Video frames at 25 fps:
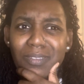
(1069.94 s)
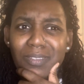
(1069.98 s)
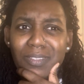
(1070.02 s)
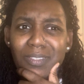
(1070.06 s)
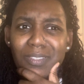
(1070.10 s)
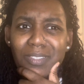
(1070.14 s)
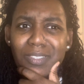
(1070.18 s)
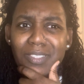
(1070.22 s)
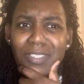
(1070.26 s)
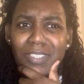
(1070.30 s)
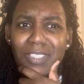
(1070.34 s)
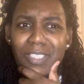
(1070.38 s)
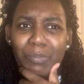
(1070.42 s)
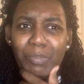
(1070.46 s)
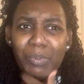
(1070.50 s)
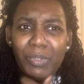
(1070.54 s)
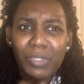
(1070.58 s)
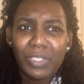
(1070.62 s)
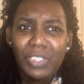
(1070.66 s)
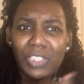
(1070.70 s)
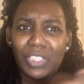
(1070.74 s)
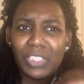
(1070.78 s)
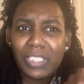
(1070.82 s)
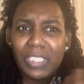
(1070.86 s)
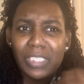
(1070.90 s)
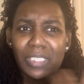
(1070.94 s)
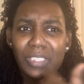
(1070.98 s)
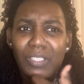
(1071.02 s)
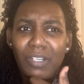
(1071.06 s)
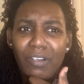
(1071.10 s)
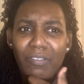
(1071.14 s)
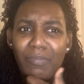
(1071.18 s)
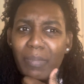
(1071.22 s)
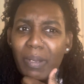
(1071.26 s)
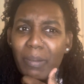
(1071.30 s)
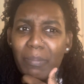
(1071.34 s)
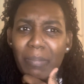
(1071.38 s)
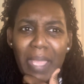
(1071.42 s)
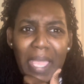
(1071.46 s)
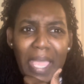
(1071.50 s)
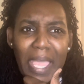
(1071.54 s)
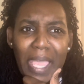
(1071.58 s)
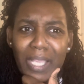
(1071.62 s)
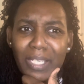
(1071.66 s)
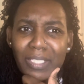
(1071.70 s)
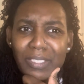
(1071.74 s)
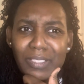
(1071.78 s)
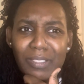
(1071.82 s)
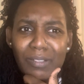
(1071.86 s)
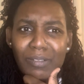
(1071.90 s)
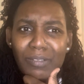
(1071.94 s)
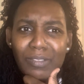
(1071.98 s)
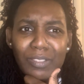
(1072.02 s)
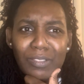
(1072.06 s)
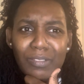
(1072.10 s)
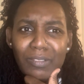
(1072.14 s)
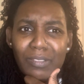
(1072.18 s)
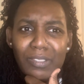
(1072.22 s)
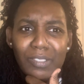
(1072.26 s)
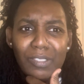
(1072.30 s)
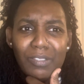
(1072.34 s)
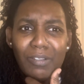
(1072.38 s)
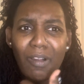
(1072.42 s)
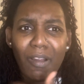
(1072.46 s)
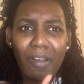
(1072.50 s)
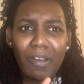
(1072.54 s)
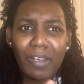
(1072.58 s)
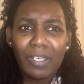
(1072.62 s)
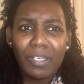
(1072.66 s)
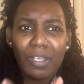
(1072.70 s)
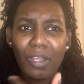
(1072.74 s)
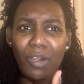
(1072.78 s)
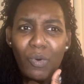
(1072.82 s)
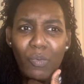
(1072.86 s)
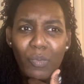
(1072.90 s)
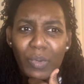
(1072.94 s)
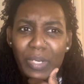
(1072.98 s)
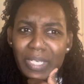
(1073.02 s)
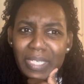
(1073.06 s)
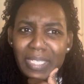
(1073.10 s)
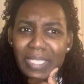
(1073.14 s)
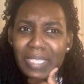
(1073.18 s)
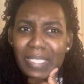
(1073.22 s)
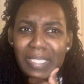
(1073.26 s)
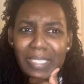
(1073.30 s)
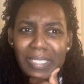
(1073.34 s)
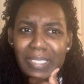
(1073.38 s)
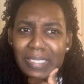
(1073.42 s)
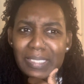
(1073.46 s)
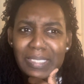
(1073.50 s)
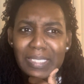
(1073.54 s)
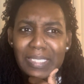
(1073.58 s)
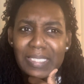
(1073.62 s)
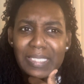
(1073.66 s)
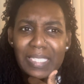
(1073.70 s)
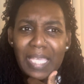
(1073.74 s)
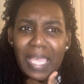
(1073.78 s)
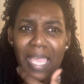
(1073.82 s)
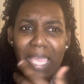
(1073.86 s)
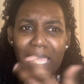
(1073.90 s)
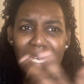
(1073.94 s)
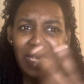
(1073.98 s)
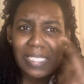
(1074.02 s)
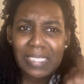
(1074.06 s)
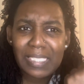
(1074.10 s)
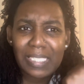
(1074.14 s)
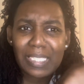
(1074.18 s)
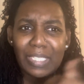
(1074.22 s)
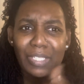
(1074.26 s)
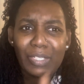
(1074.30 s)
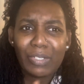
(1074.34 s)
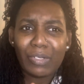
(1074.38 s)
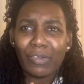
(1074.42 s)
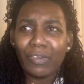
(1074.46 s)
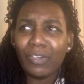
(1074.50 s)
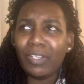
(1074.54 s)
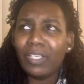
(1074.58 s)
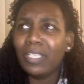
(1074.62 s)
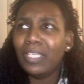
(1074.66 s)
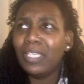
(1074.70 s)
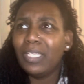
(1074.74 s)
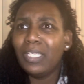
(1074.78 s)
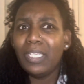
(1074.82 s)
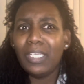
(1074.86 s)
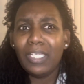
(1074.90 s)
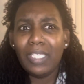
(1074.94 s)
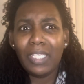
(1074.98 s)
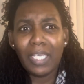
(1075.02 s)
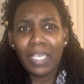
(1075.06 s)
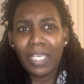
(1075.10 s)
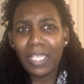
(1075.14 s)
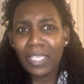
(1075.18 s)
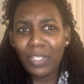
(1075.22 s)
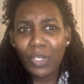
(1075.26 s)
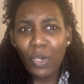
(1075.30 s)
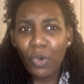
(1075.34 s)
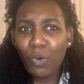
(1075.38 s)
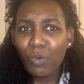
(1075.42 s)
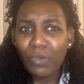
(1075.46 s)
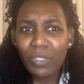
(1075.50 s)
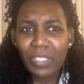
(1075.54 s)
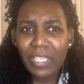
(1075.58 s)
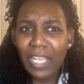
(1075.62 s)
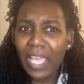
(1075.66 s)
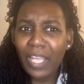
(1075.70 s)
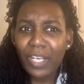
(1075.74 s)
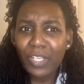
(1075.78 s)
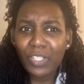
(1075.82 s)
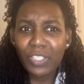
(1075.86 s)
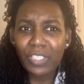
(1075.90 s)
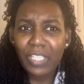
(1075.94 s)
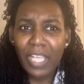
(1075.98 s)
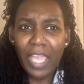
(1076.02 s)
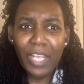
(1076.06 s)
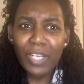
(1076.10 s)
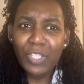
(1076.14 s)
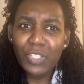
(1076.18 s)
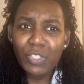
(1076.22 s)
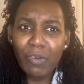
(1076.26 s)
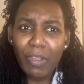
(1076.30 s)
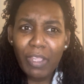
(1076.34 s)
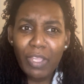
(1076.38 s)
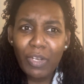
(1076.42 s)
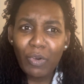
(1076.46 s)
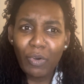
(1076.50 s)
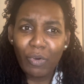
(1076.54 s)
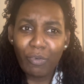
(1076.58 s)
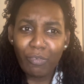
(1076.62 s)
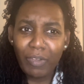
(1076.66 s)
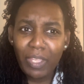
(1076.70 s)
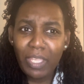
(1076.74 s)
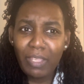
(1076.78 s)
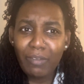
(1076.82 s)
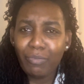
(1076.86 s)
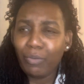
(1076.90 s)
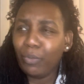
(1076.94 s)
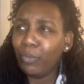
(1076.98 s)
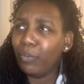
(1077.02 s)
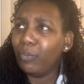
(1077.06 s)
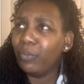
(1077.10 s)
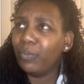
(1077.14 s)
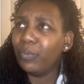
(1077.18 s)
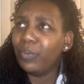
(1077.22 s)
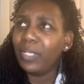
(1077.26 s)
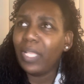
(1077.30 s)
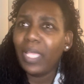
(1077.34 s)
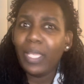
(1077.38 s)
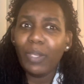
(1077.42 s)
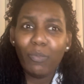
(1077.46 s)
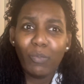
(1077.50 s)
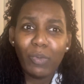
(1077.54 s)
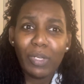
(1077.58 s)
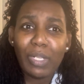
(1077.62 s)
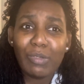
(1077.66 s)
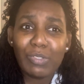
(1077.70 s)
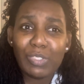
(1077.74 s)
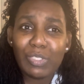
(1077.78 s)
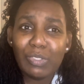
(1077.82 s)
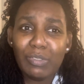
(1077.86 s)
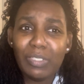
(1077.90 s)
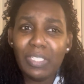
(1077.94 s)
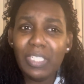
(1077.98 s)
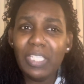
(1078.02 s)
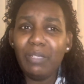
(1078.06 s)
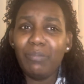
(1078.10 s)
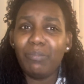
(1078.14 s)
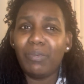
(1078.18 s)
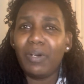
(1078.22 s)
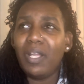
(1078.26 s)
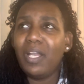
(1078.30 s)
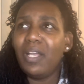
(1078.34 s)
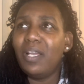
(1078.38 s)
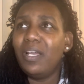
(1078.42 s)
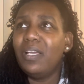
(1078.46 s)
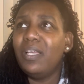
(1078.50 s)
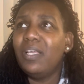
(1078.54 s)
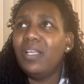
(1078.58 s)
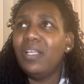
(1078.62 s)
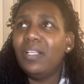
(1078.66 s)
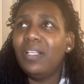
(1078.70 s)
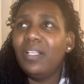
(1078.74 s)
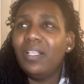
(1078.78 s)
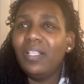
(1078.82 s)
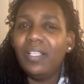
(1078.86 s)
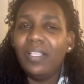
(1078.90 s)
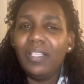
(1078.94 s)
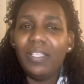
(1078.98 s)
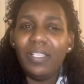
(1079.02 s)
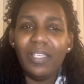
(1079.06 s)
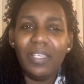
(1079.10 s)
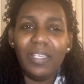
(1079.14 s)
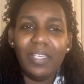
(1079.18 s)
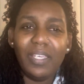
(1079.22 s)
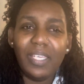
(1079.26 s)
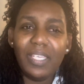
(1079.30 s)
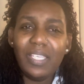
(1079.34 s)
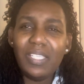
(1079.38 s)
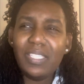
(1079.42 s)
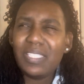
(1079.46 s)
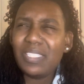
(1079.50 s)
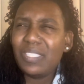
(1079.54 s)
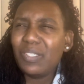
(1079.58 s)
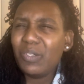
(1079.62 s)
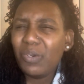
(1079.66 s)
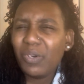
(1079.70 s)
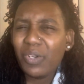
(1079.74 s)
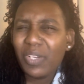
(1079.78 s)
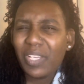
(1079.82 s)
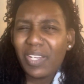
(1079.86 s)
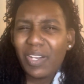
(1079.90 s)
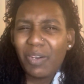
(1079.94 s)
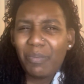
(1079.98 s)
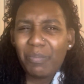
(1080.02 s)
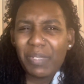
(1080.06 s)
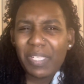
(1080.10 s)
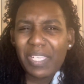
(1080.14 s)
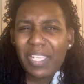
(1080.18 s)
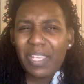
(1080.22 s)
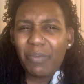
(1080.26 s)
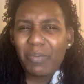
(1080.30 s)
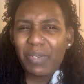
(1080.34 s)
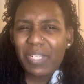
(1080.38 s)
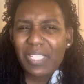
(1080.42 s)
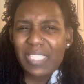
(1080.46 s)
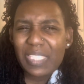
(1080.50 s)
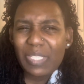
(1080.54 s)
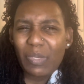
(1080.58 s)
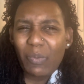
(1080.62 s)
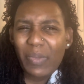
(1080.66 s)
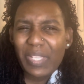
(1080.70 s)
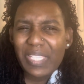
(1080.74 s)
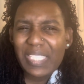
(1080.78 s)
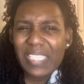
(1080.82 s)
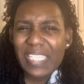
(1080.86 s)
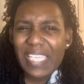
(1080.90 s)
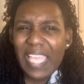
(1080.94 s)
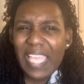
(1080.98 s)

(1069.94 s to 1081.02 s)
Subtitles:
she pulled the sheets off my back. So you already know what it is. The sign is here. No, not a traitor, faithful. Like what else you need, bruh? And he's still up in there with his squinty